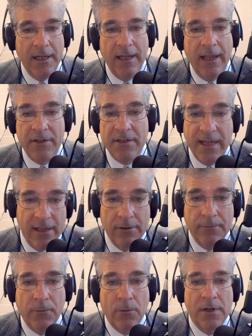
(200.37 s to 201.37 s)
have a
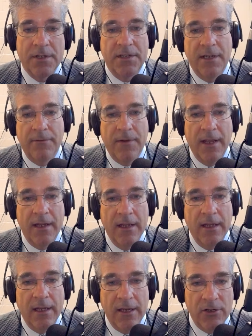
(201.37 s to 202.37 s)
talent for it, see if they
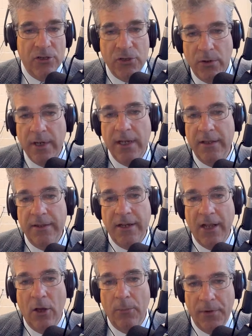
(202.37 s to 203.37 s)
enjoy it, and then
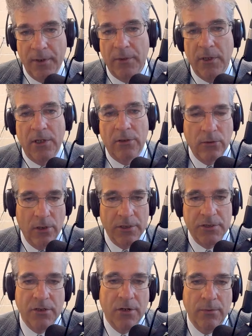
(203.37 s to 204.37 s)
help them
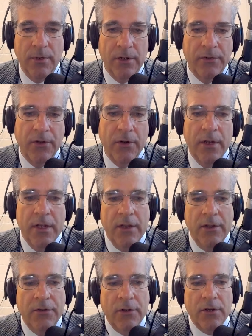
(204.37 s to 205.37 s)
launch a career. So
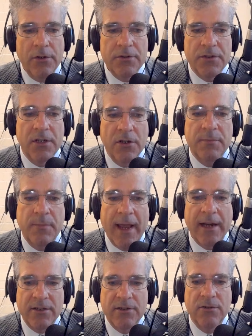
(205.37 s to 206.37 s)
it goes
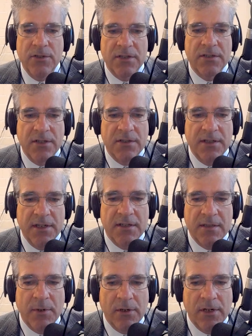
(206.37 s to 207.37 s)
back to just an
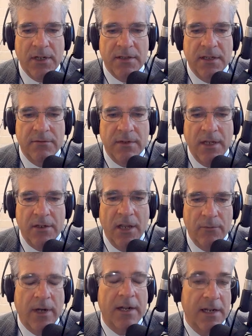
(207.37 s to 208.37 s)
experience and
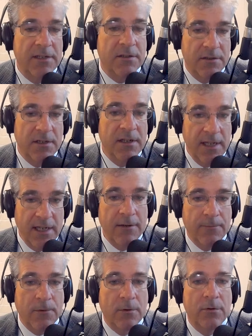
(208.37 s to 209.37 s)
recognize there's a
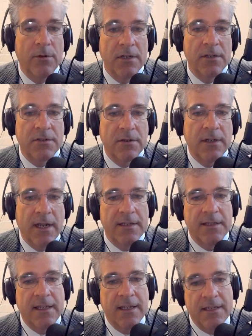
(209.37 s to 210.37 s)
need for recruiting certain
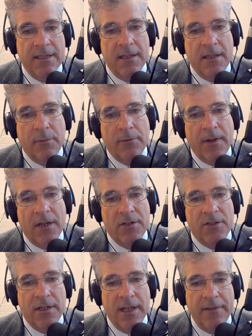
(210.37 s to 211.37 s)
kinds of kids into the
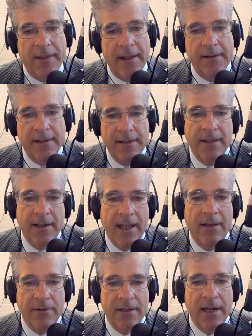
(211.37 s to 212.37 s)
profession, and then
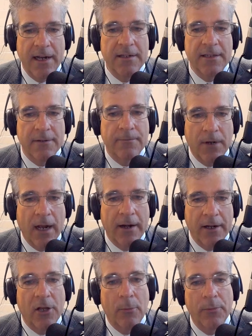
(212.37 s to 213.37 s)
having an idea for how
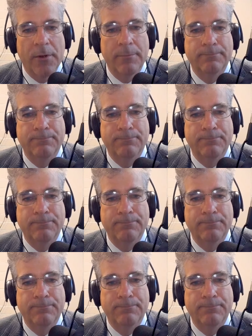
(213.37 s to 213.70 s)
to help them.